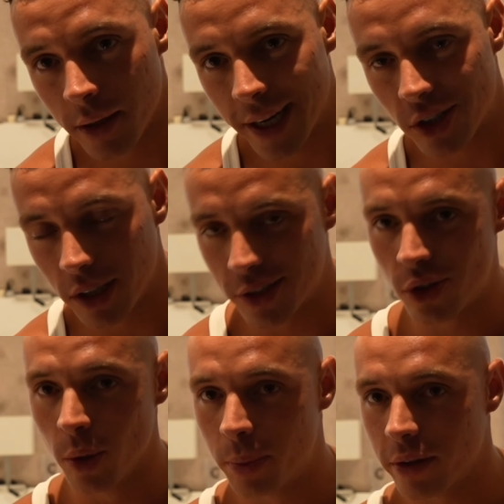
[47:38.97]
Actually
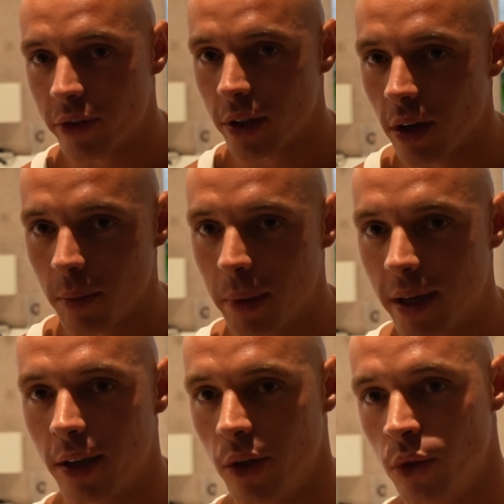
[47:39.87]
stupid if you're not
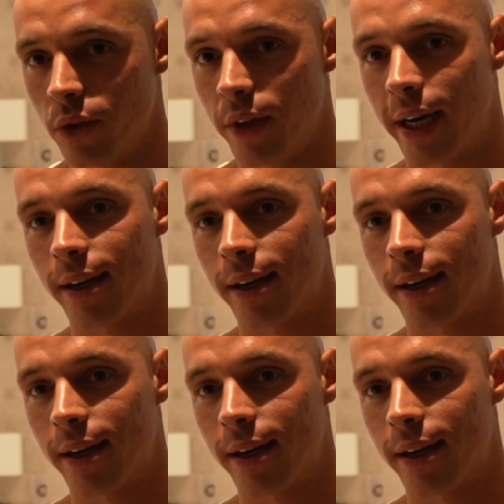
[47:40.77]
making use of that.